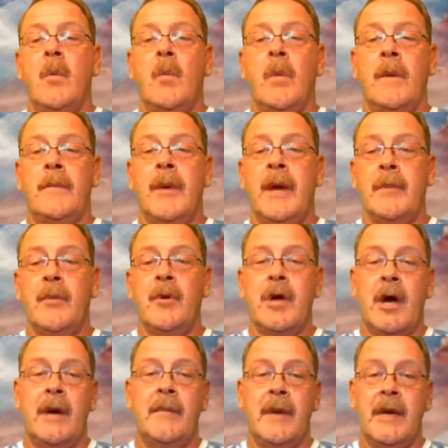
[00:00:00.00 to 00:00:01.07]
When people
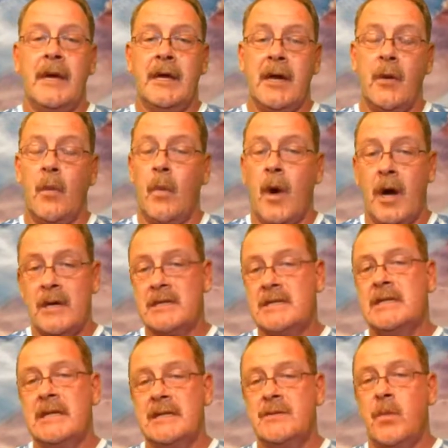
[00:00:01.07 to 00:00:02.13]
come in and watch
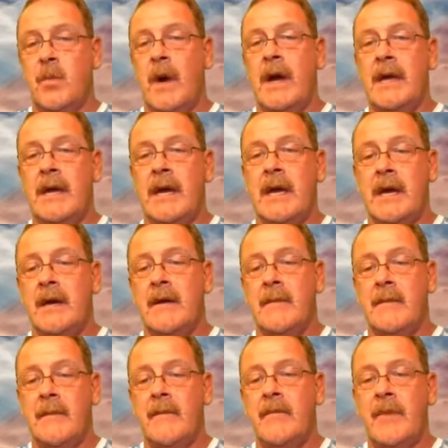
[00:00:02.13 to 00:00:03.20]
this weigh-in,
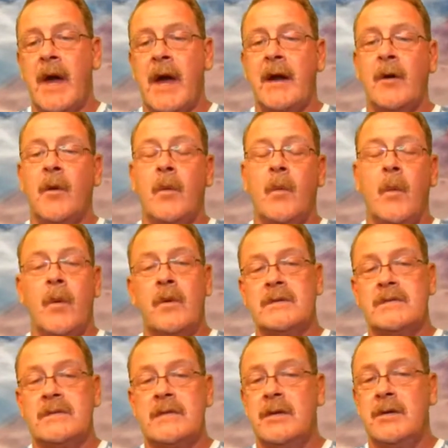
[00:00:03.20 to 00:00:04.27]
they're going to want
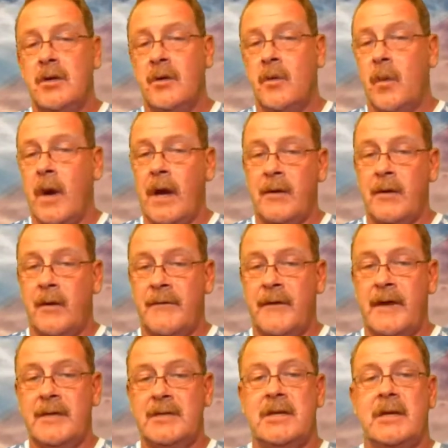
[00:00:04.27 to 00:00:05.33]
to see you weigh your
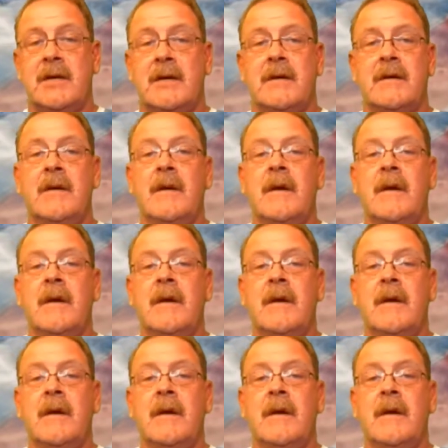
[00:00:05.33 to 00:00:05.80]
fish in.